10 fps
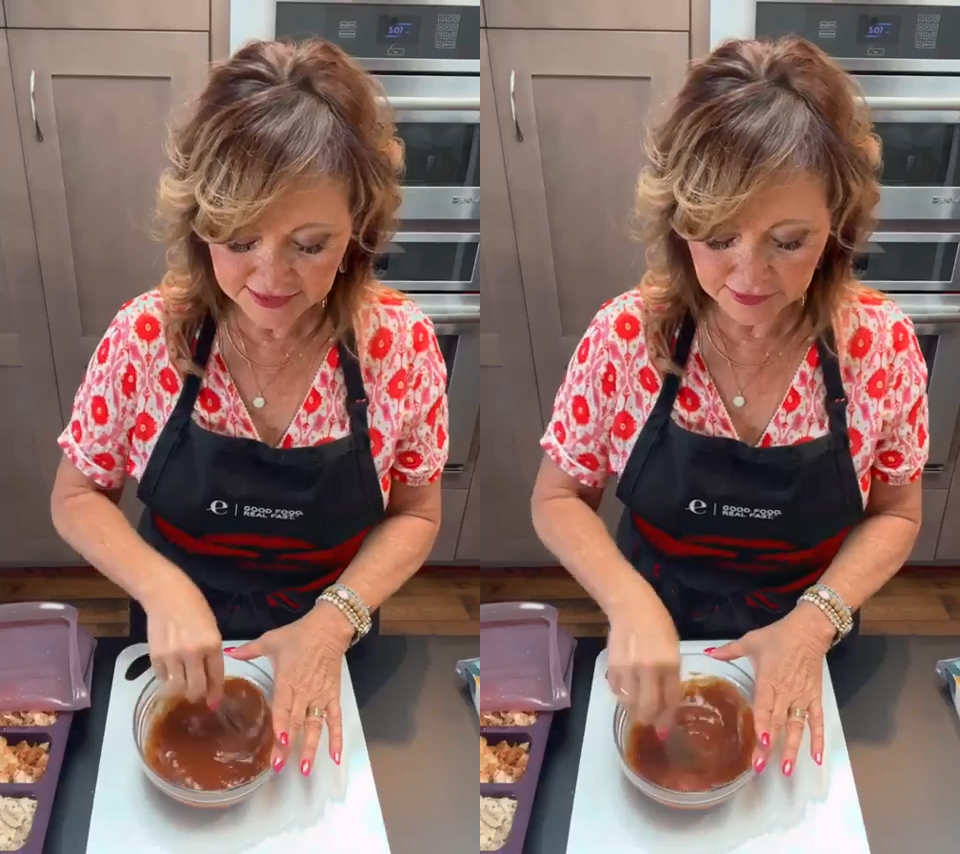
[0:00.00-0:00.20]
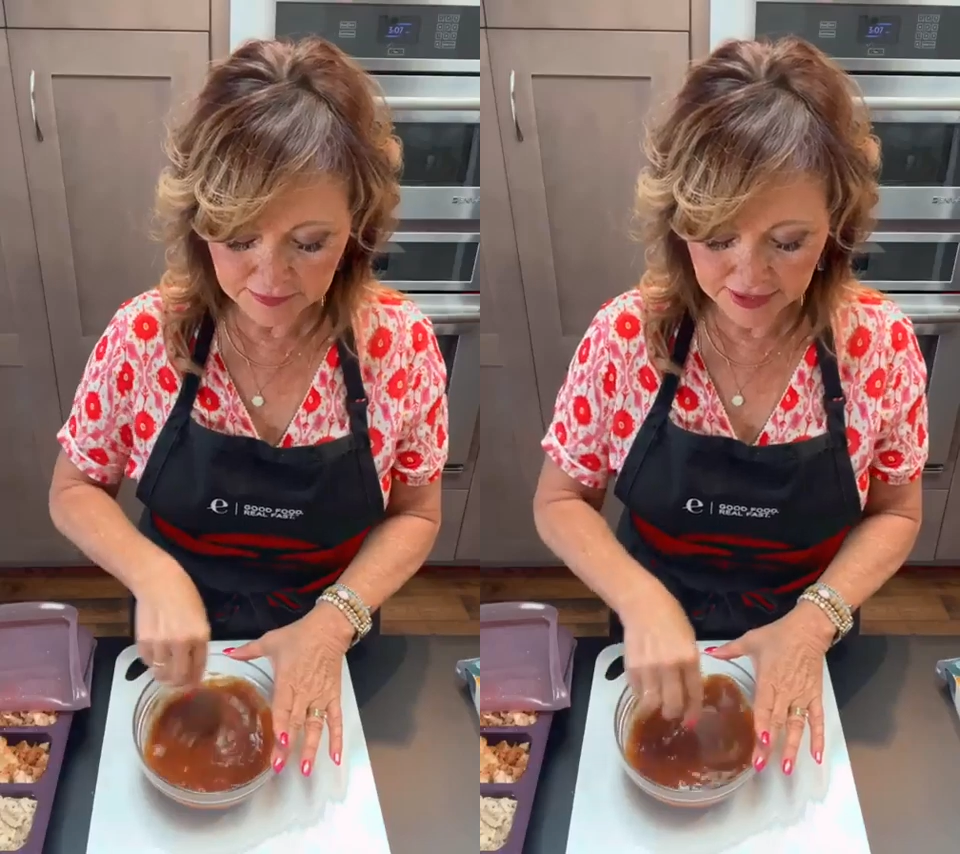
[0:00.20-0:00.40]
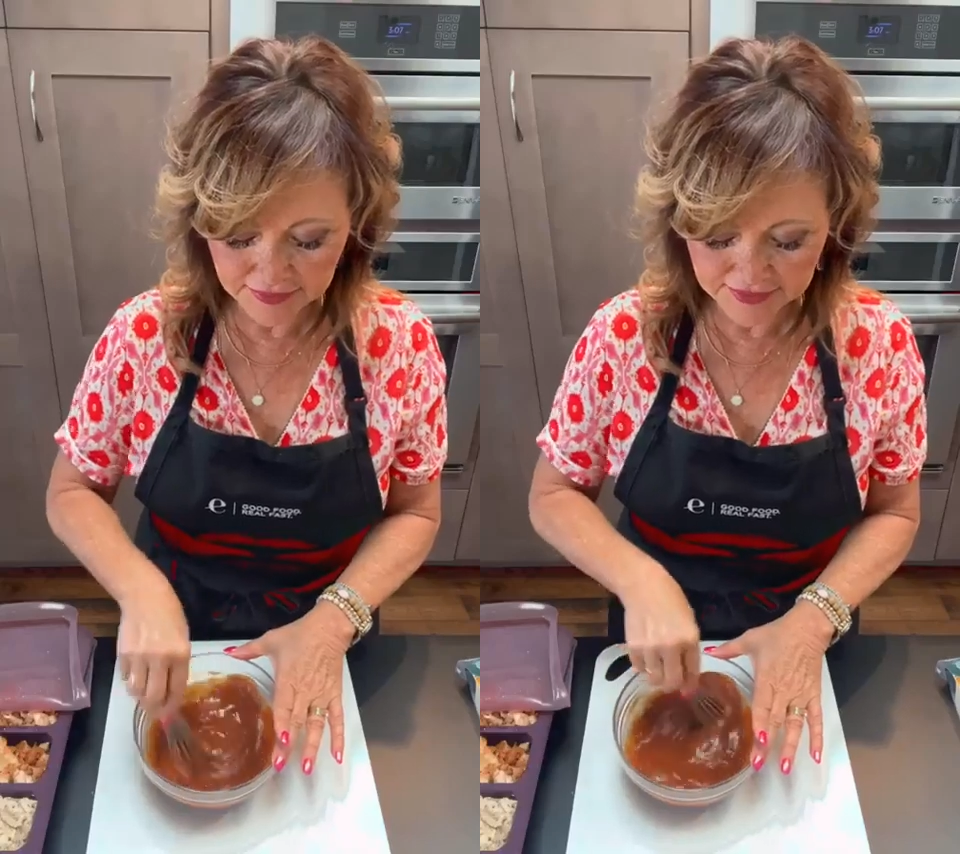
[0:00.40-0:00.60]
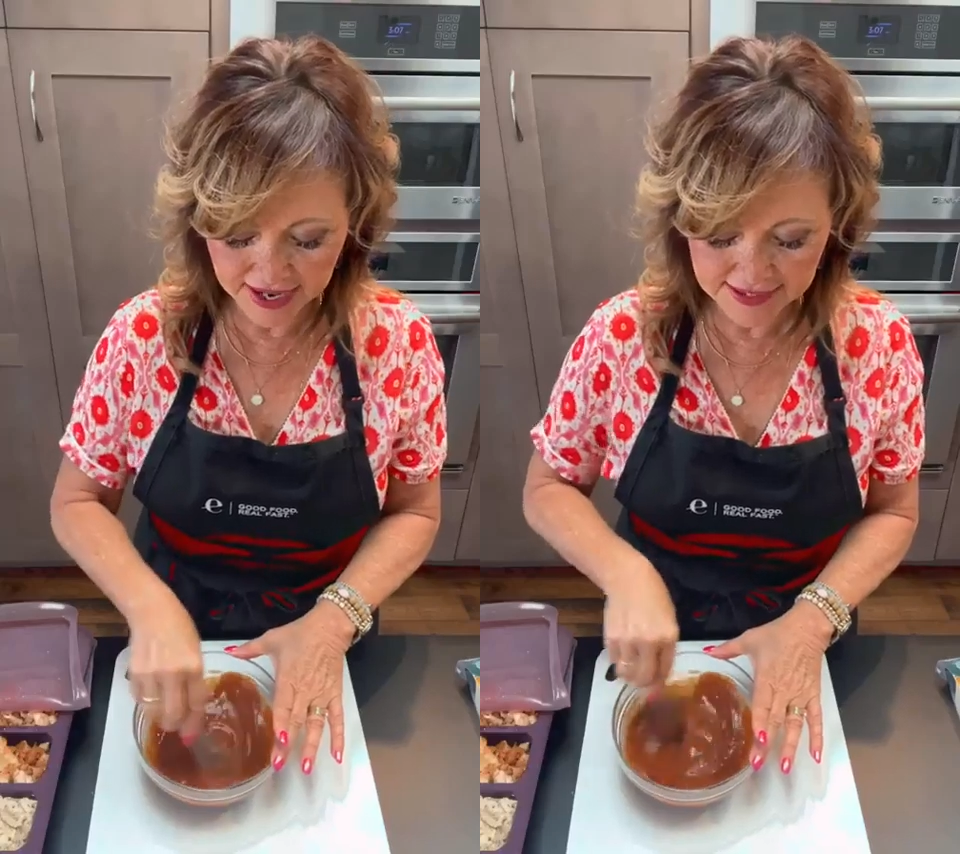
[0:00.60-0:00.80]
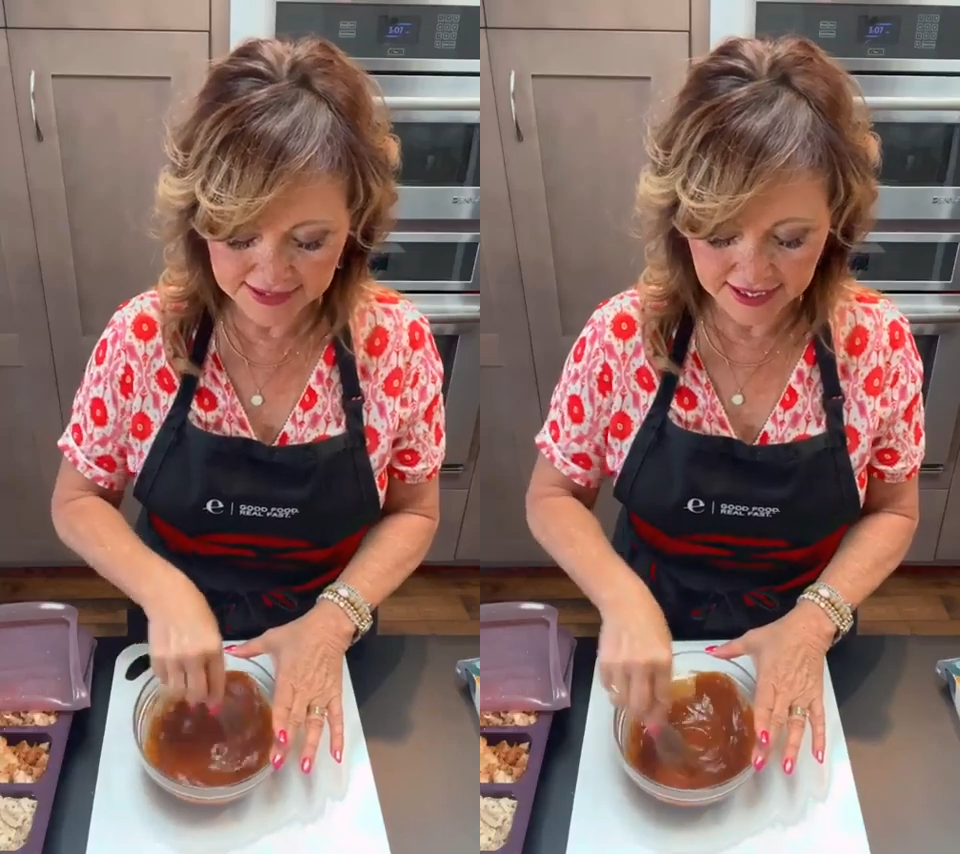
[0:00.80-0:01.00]
So we melt
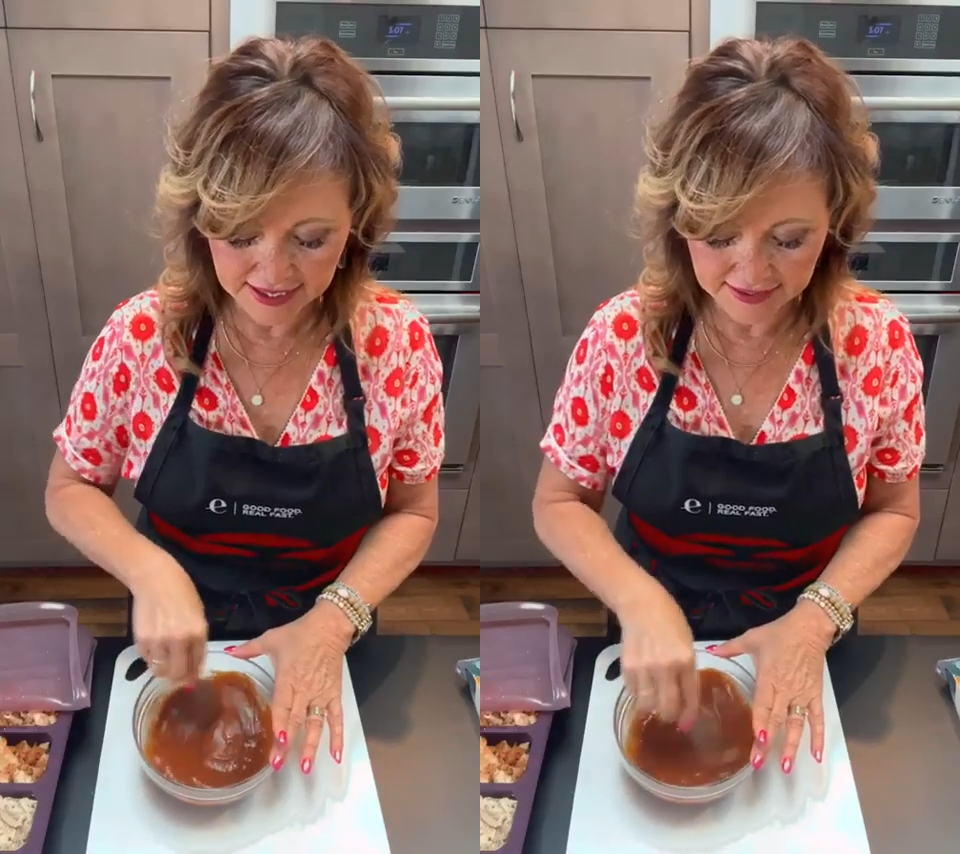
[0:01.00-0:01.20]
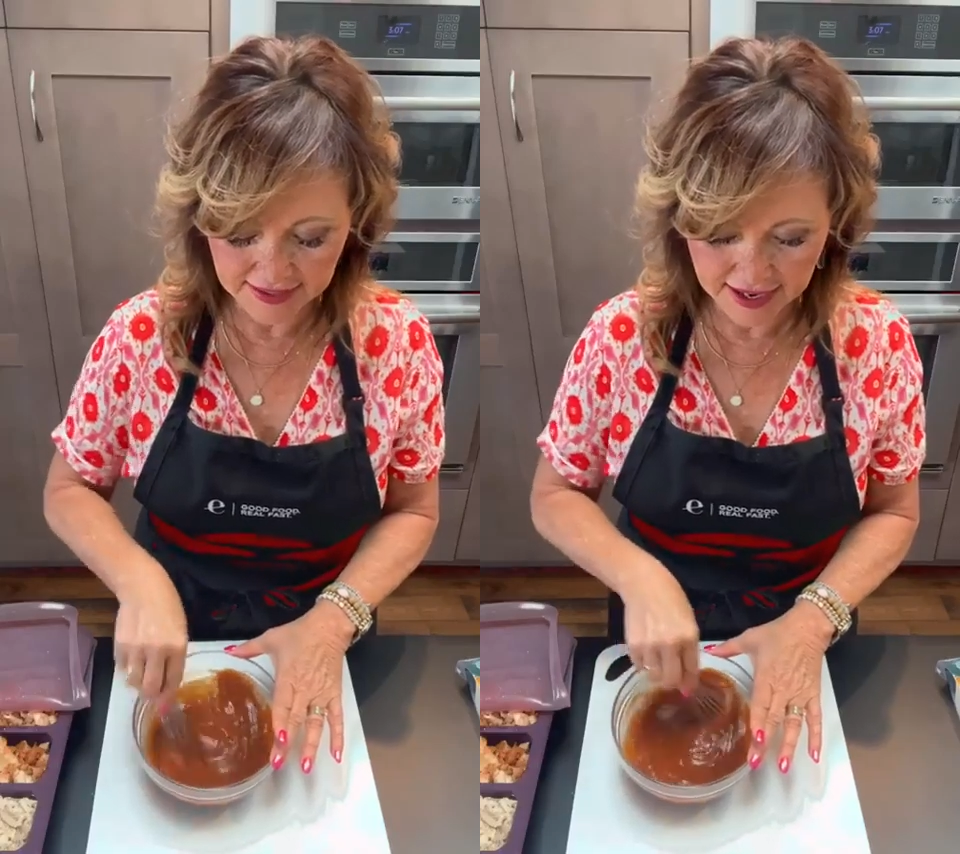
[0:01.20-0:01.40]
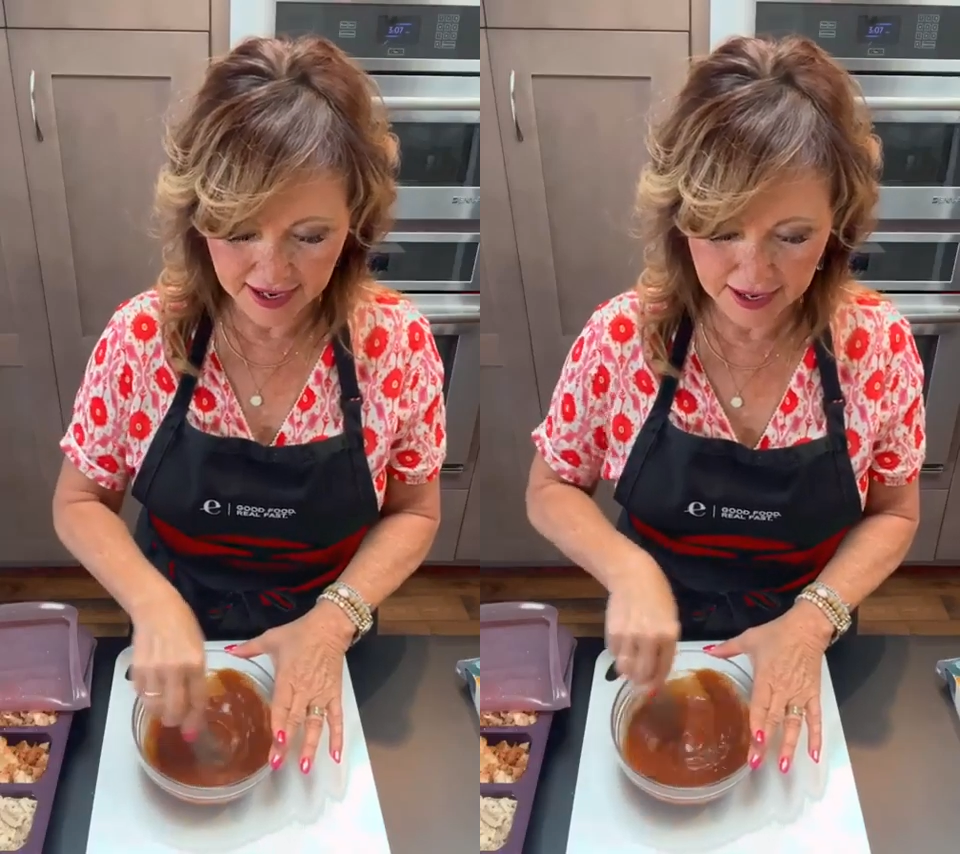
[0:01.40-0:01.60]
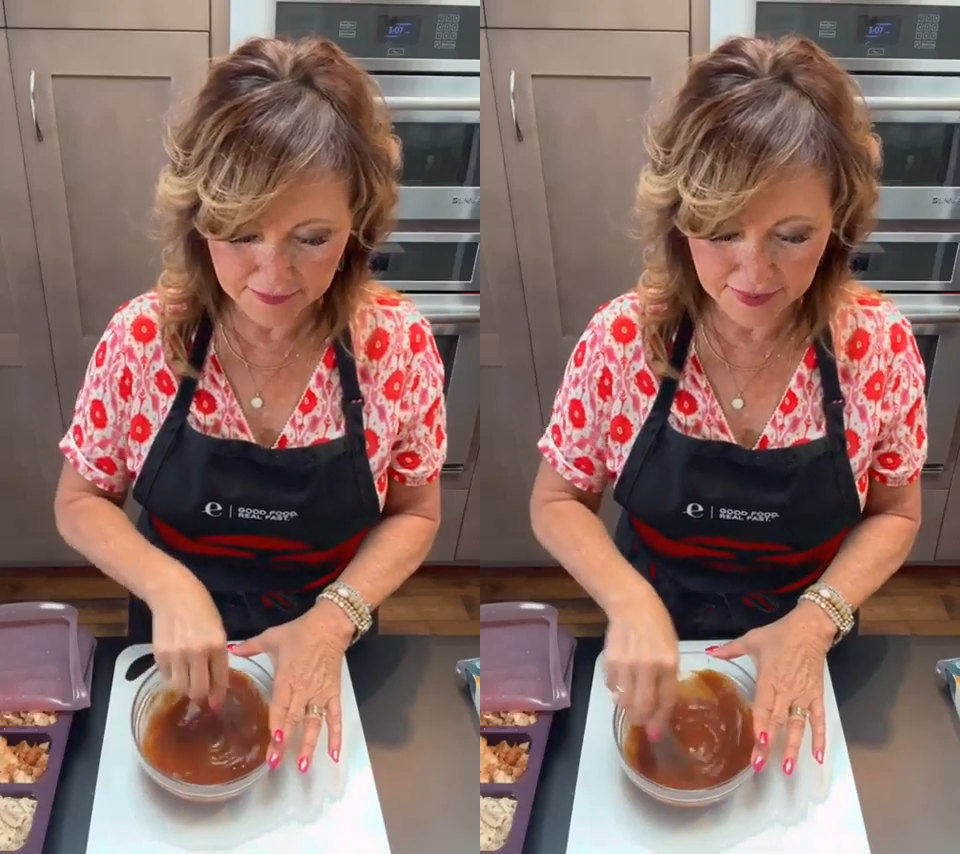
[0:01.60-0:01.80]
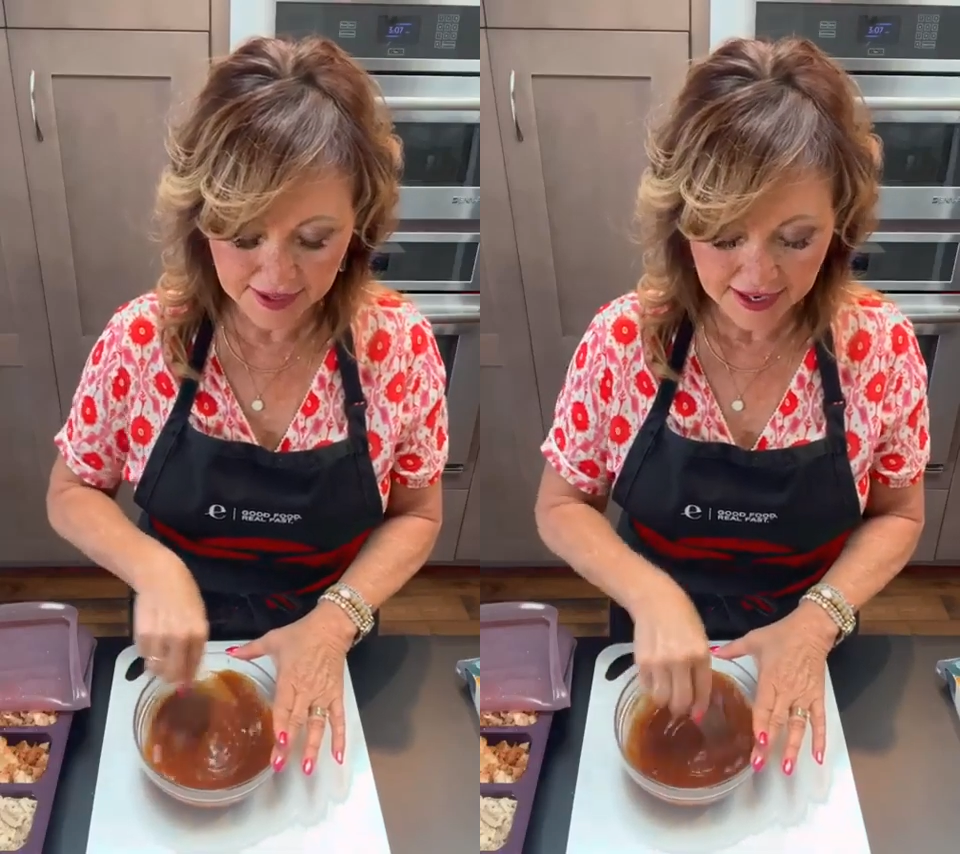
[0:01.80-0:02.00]
that
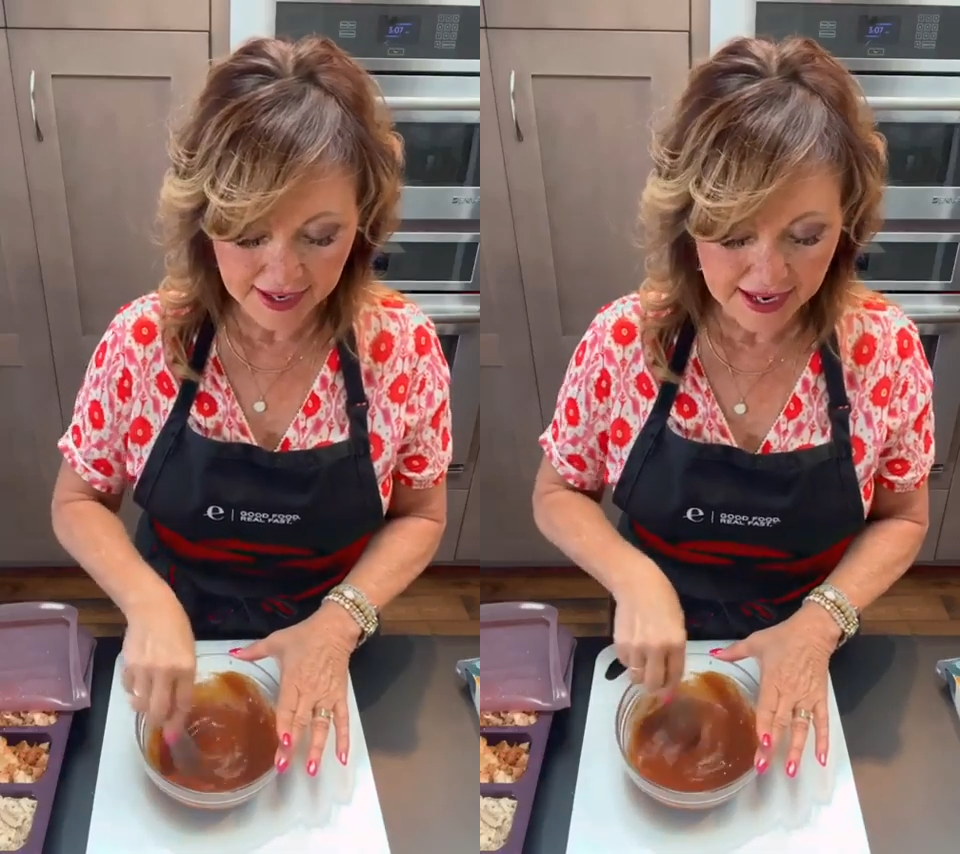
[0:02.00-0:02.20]
up.